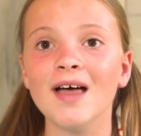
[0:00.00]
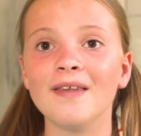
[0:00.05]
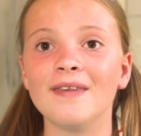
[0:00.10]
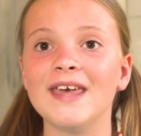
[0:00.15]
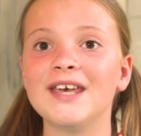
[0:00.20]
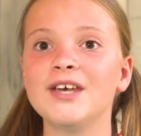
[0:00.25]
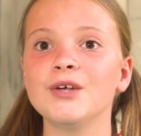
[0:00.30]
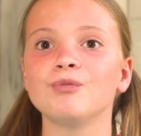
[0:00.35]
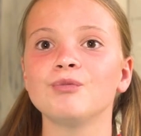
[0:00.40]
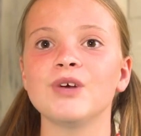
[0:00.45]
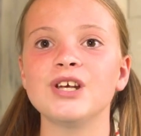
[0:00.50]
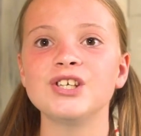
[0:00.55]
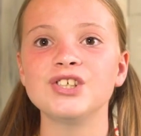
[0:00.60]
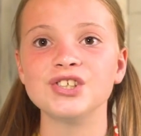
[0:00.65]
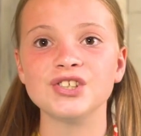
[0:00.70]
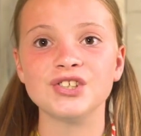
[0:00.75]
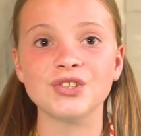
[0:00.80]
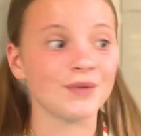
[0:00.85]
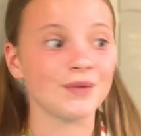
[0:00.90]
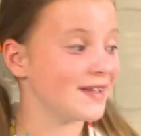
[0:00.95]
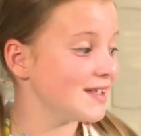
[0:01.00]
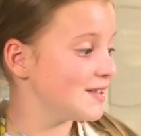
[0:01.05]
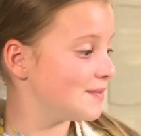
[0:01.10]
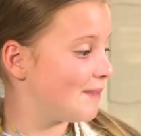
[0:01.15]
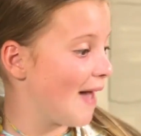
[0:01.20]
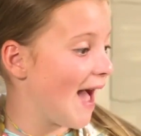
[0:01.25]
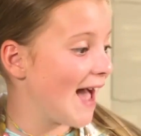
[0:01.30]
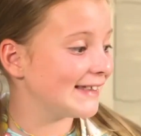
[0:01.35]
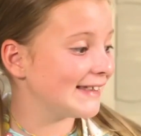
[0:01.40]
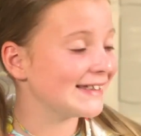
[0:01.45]
They can reach into this
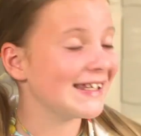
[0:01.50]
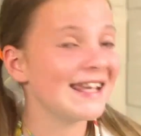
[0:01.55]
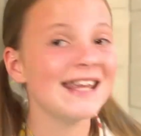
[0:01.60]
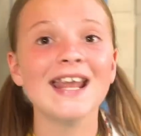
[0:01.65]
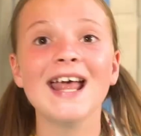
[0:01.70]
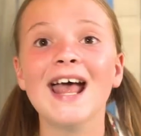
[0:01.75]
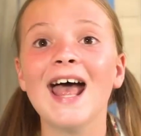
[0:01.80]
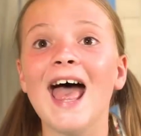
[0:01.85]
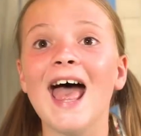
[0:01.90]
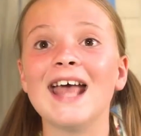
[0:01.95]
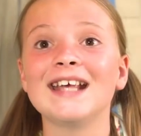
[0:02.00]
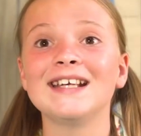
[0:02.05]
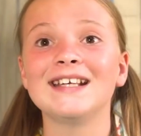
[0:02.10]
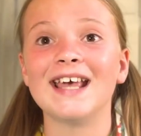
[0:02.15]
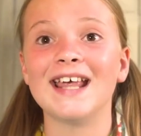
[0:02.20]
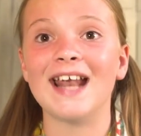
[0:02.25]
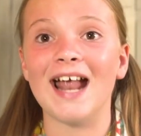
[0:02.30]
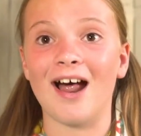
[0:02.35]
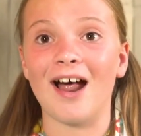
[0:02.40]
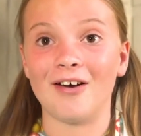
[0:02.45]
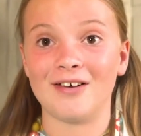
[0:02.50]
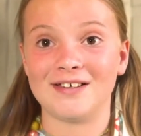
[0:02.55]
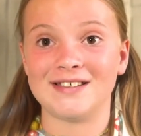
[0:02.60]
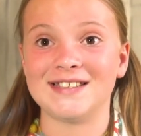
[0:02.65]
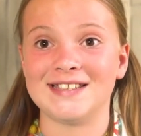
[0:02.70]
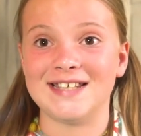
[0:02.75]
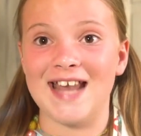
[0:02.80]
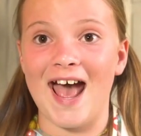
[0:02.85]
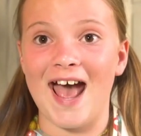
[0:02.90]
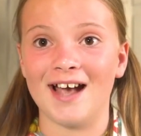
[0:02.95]
basket and get out a
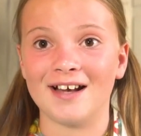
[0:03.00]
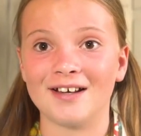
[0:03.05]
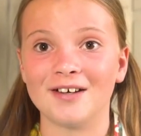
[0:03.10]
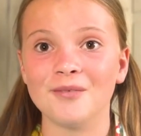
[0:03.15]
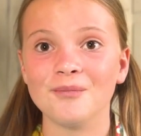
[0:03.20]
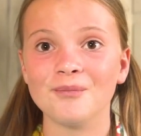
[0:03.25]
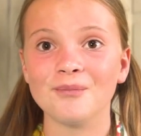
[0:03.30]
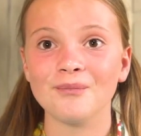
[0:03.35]
snack.